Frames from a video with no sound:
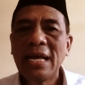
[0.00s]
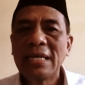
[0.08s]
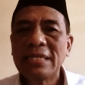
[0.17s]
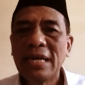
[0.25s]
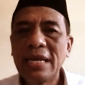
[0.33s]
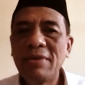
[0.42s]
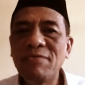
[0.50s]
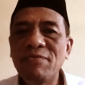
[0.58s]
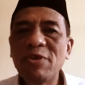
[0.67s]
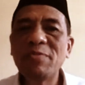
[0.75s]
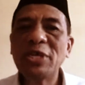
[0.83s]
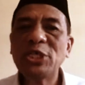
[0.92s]

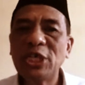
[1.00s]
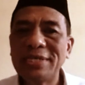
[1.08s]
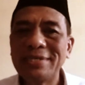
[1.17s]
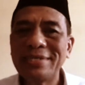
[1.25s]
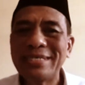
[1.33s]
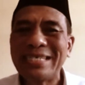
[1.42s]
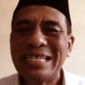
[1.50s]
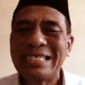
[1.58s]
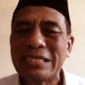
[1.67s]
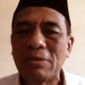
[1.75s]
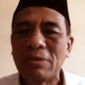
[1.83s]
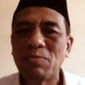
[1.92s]
information
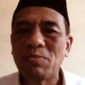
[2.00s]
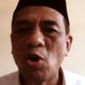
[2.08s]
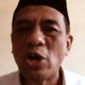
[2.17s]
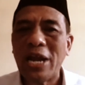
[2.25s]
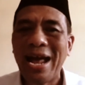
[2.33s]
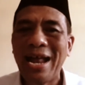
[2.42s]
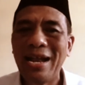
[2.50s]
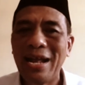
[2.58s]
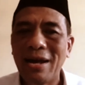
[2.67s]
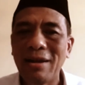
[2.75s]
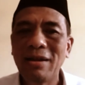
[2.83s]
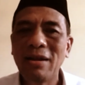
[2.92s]
system on
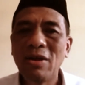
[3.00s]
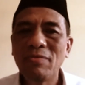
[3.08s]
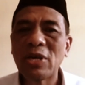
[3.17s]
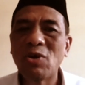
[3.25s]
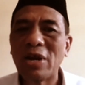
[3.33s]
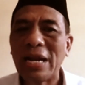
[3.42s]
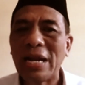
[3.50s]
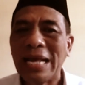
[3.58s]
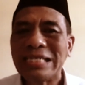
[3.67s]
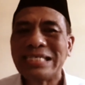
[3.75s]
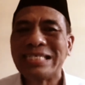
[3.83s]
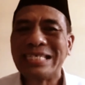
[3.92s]
halal. We call as
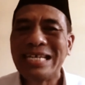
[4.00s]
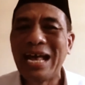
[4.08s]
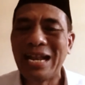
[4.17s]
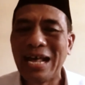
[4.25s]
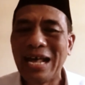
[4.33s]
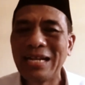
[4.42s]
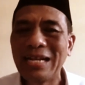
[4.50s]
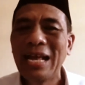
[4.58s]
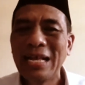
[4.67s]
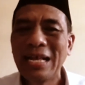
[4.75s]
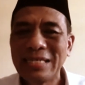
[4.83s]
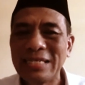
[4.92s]
Halal
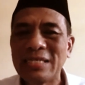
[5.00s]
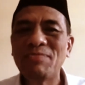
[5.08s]
system